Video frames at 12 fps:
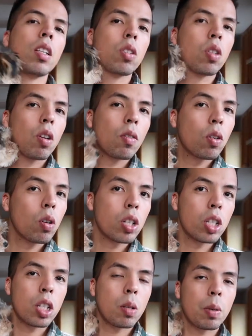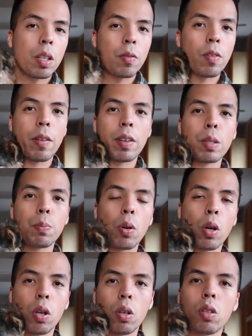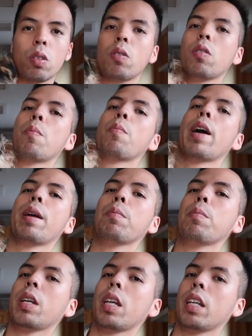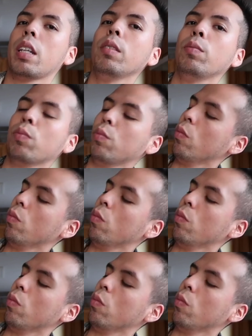So, of course, she's going to be very spoiled by me.